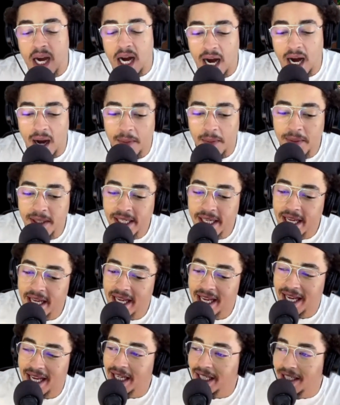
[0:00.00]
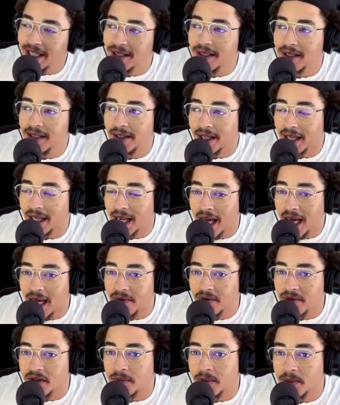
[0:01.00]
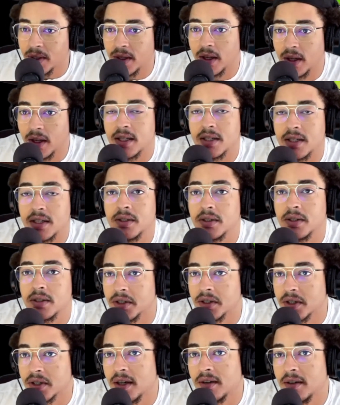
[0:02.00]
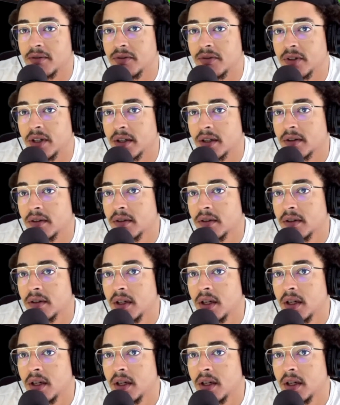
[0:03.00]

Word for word: how many innocent lives have been lost to this conflict?